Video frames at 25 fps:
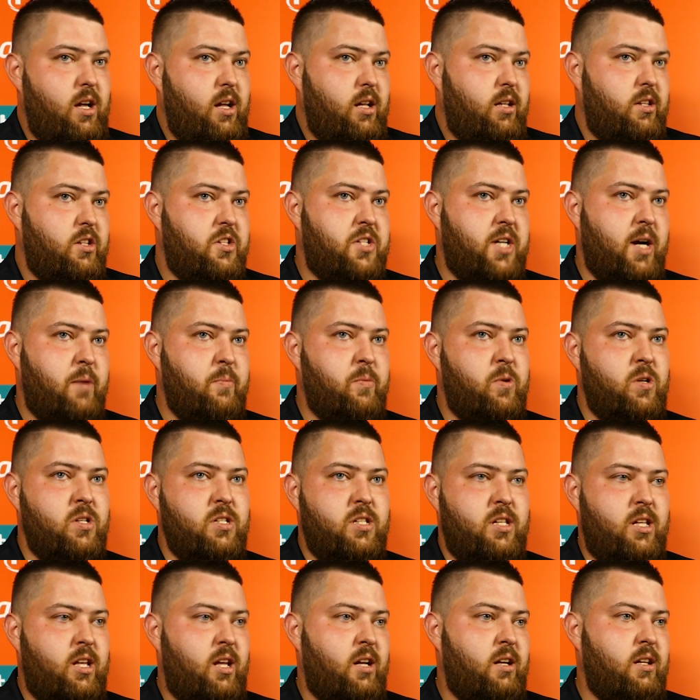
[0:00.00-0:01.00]
the champions
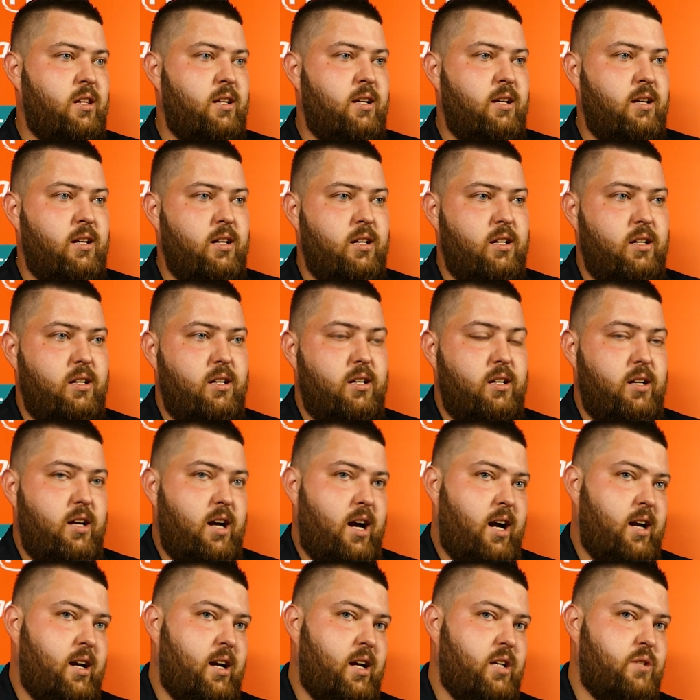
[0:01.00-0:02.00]
at the end of the day.
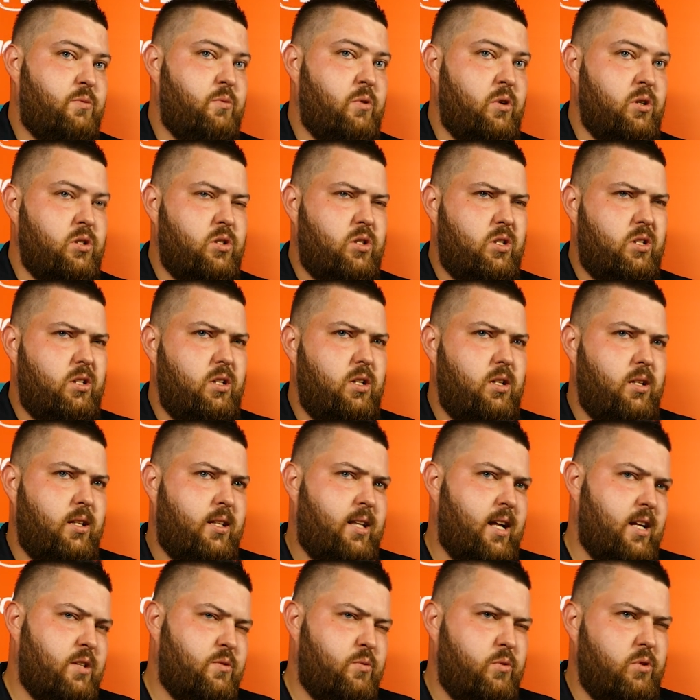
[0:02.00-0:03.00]
And that's what
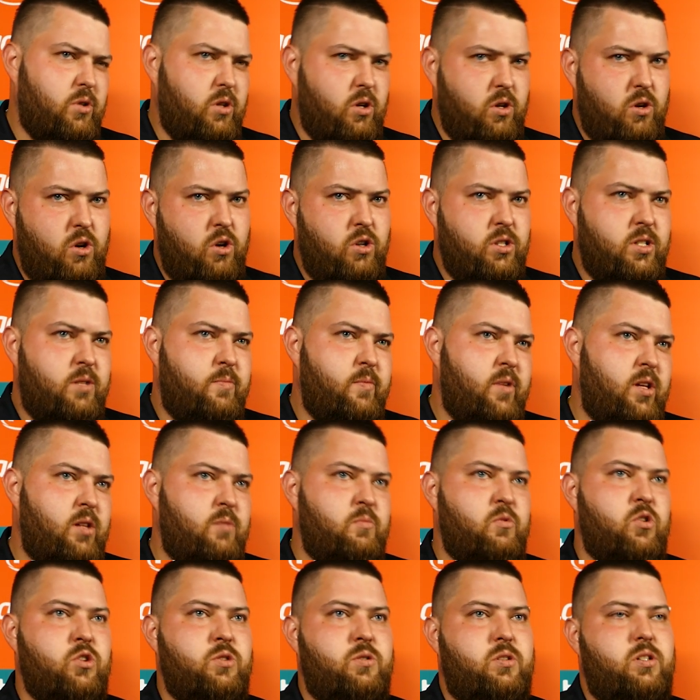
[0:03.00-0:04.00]
hurting me the
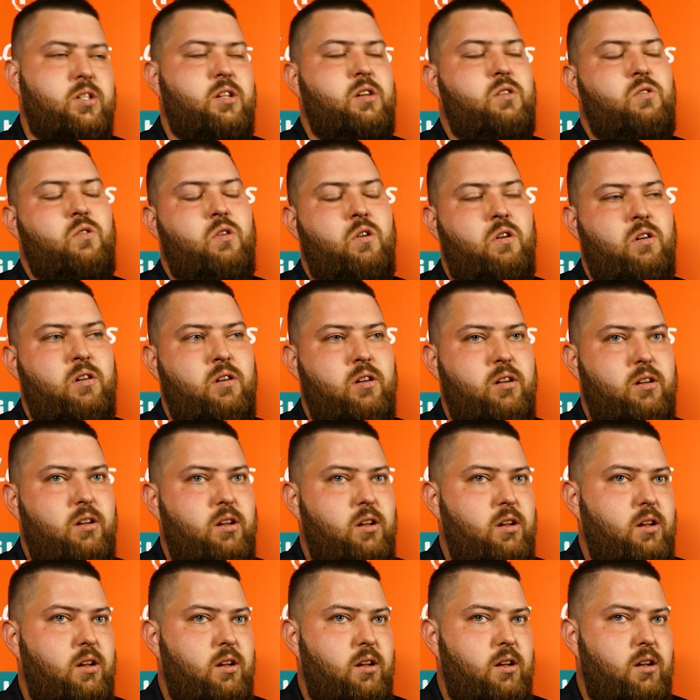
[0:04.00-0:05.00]
most, because I know
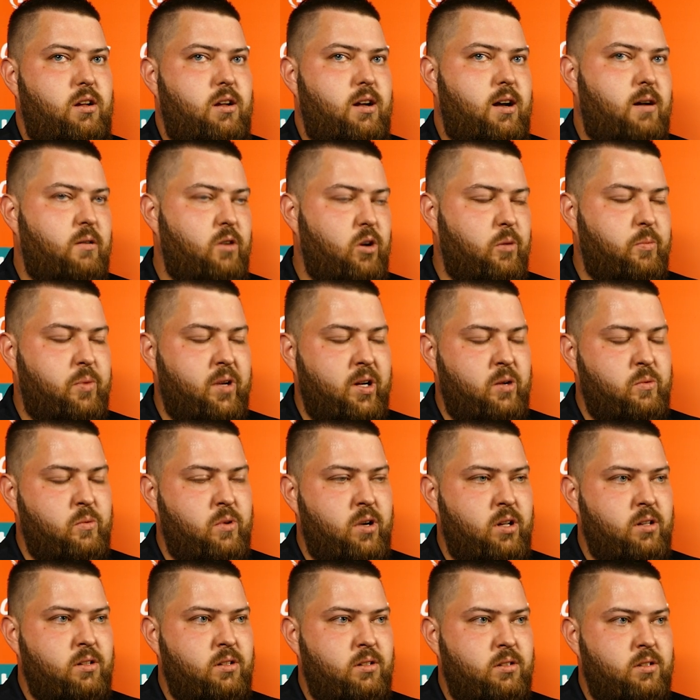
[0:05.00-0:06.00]
I'm not playing
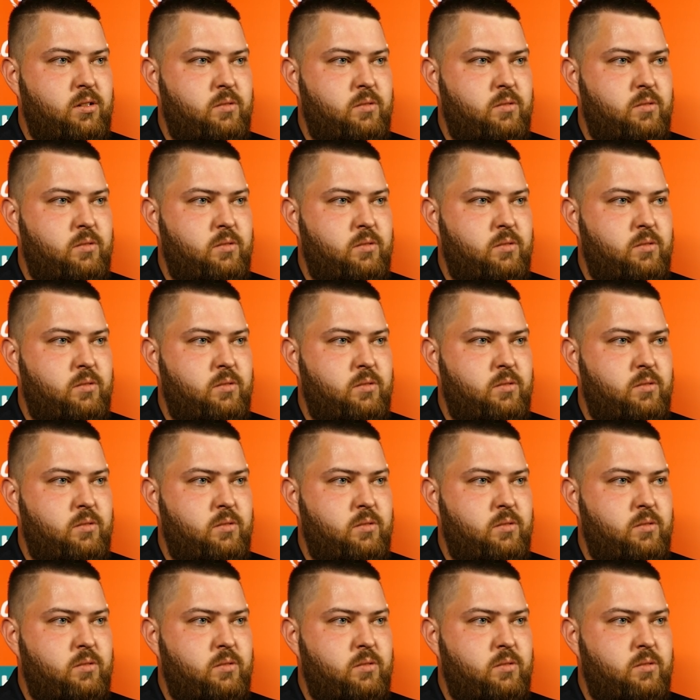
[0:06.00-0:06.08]
well.